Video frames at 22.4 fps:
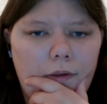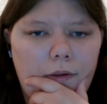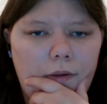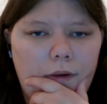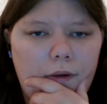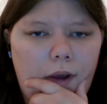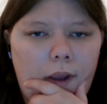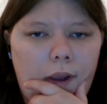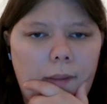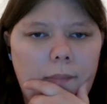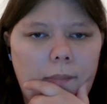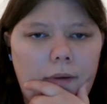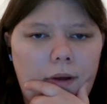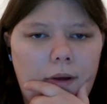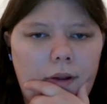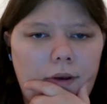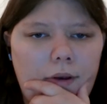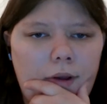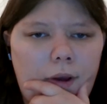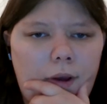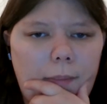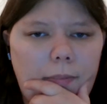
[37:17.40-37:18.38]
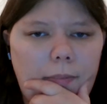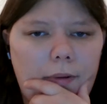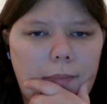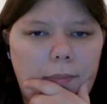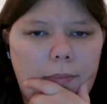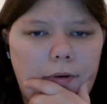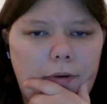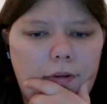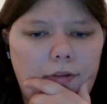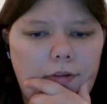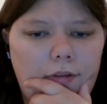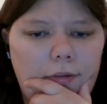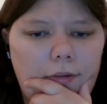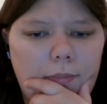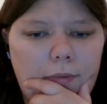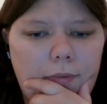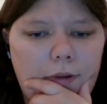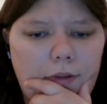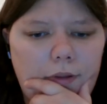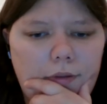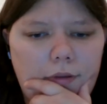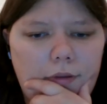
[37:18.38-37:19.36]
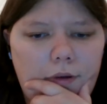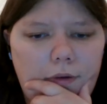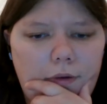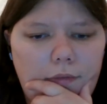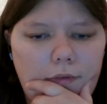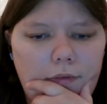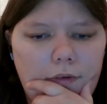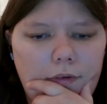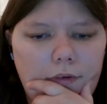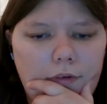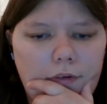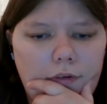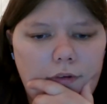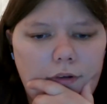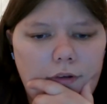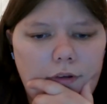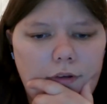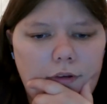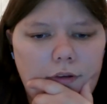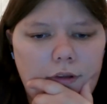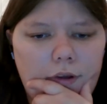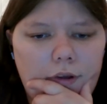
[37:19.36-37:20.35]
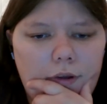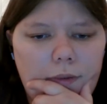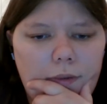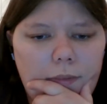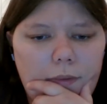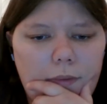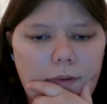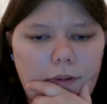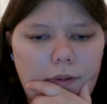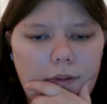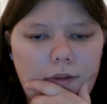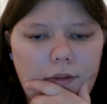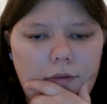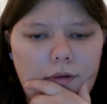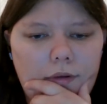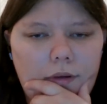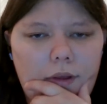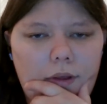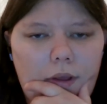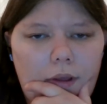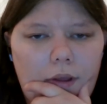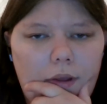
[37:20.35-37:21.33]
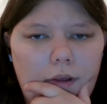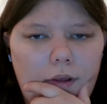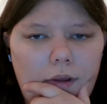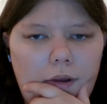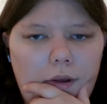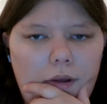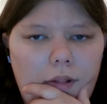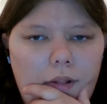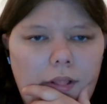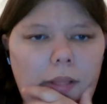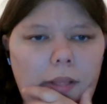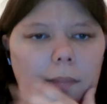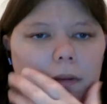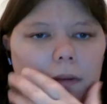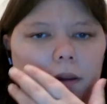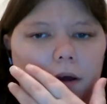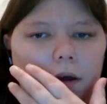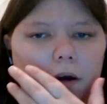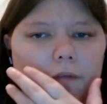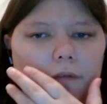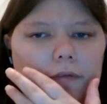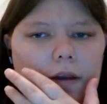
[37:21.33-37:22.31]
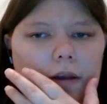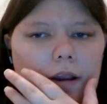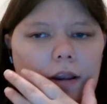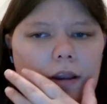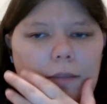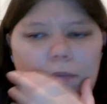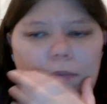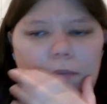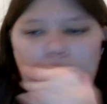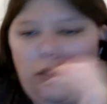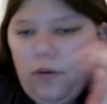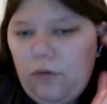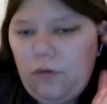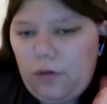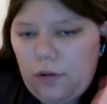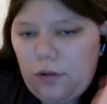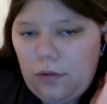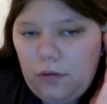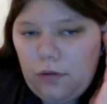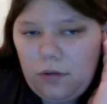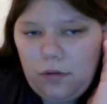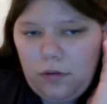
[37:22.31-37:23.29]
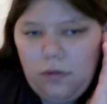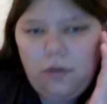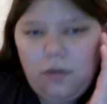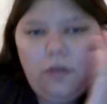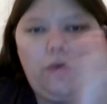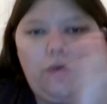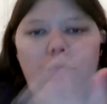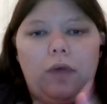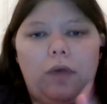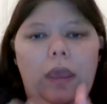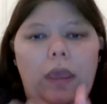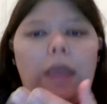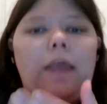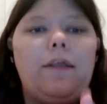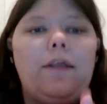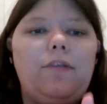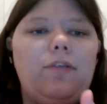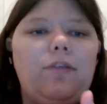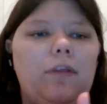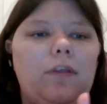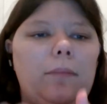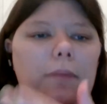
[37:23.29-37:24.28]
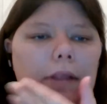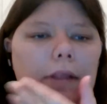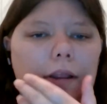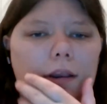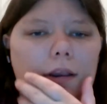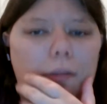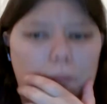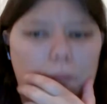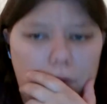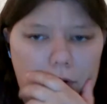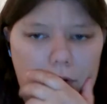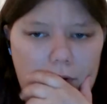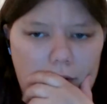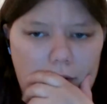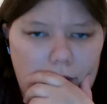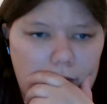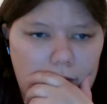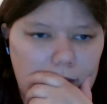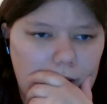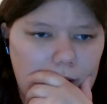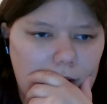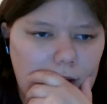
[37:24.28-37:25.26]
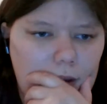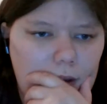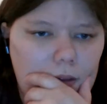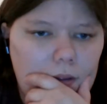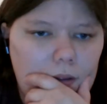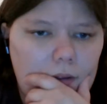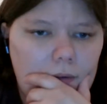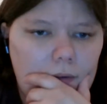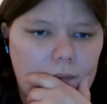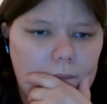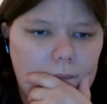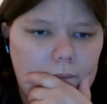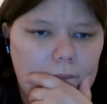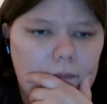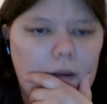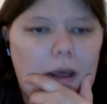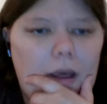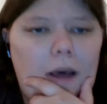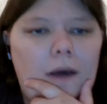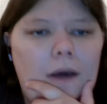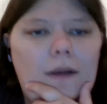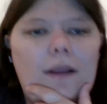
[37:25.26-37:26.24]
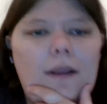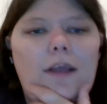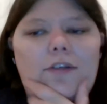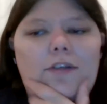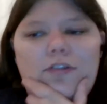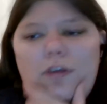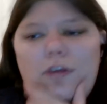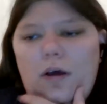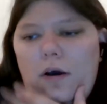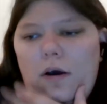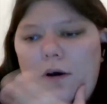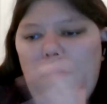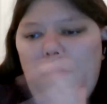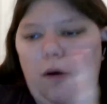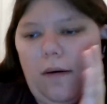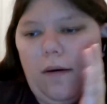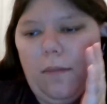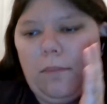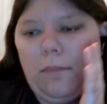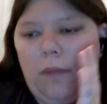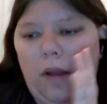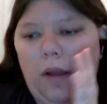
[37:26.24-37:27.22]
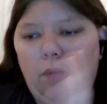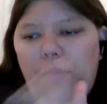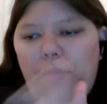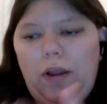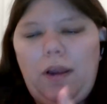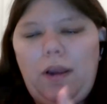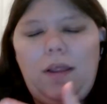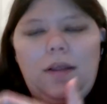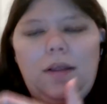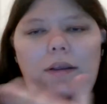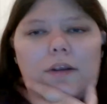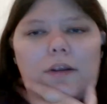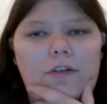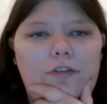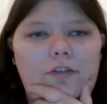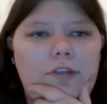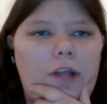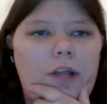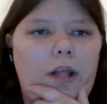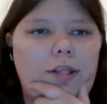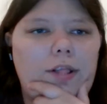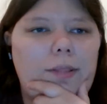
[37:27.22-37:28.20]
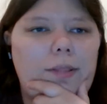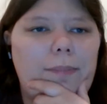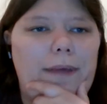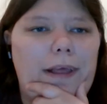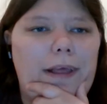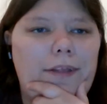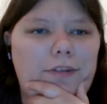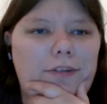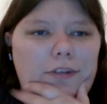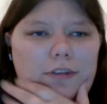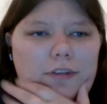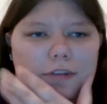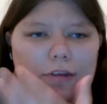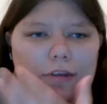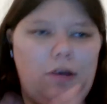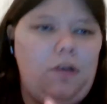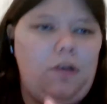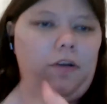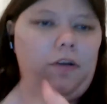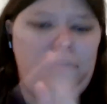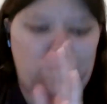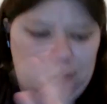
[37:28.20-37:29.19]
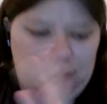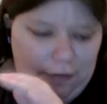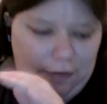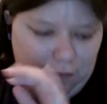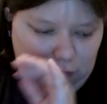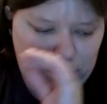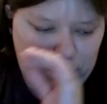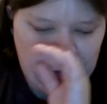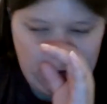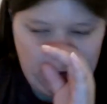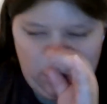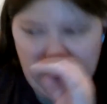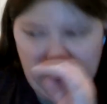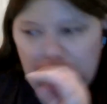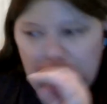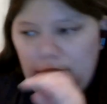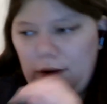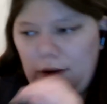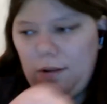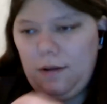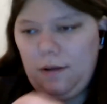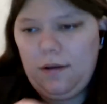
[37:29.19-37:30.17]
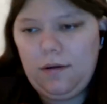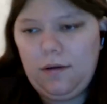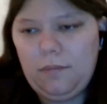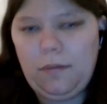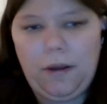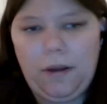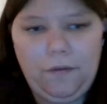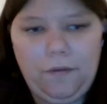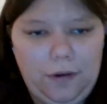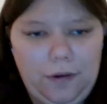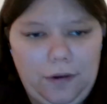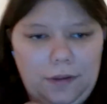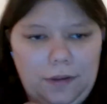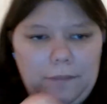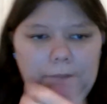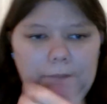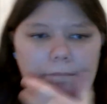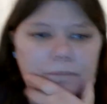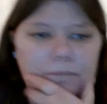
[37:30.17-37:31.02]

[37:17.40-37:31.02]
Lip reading: I might not be able to see myself in just a sec. It's okay. Let me know if at any point you can't see me anymore. Okay, so my reading is not the best, so you'll just have to pardon my reading.